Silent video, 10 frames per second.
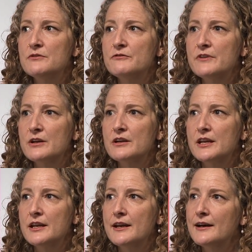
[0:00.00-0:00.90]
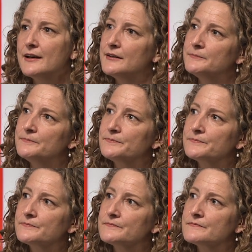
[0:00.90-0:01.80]
very
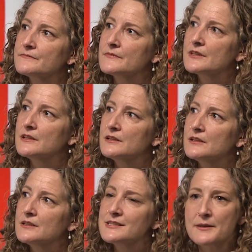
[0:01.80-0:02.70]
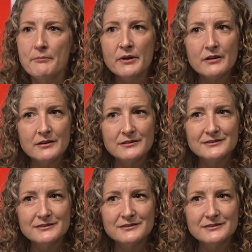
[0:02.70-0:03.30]
simple,